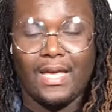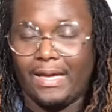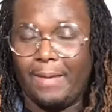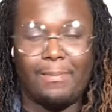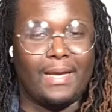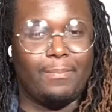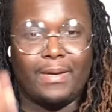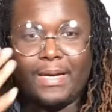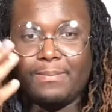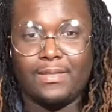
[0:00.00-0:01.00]
I might
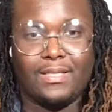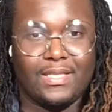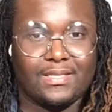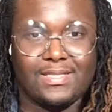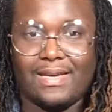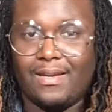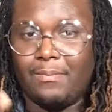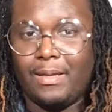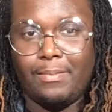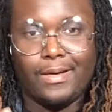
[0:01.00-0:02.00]
pop the lens out and
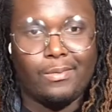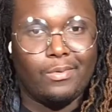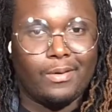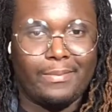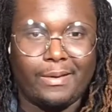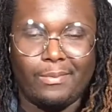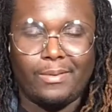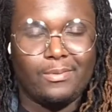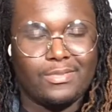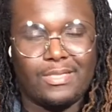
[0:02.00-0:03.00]
maybe I'll wear them that way.
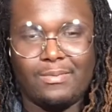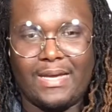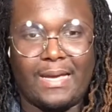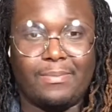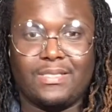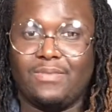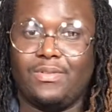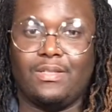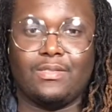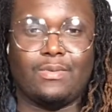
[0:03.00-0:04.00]
We'll see what happens if it
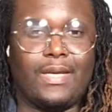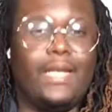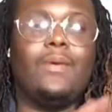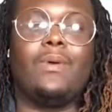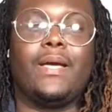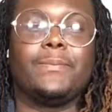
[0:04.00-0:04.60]
looks right. Anyway,